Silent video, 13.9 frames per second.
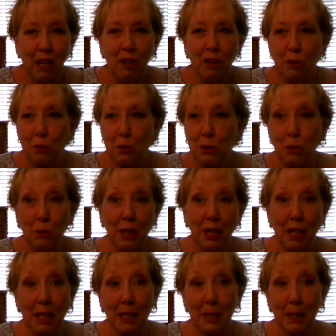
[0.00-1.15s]
those new
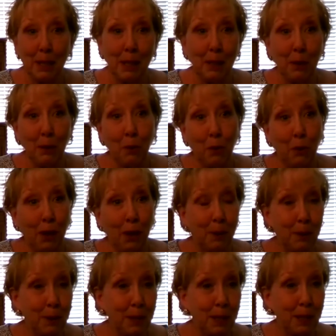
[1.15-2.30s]
things and the new
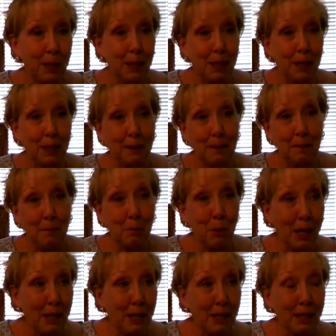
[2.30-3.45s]
oils and the
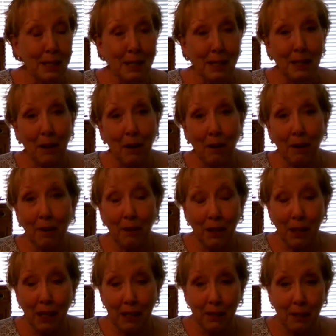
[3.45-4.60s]
products and all of the
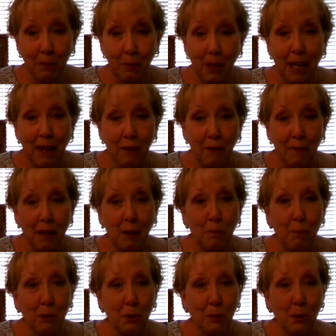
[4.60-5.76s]
things that we have
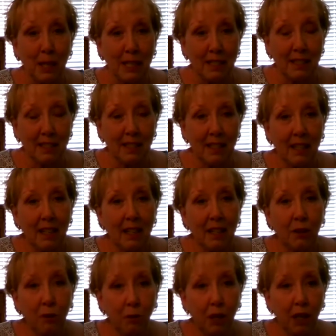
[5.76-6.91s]
available to us
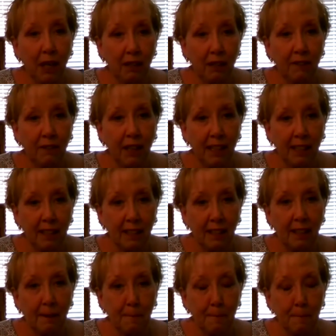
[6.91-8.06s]
through Young Living
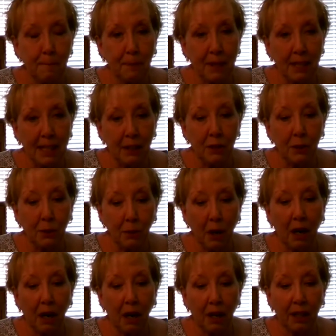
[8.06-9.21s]
into
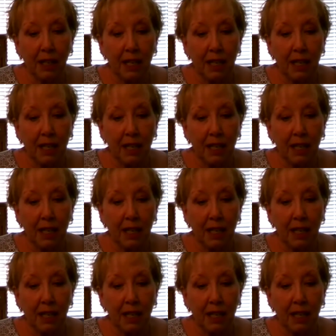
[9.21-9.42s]
our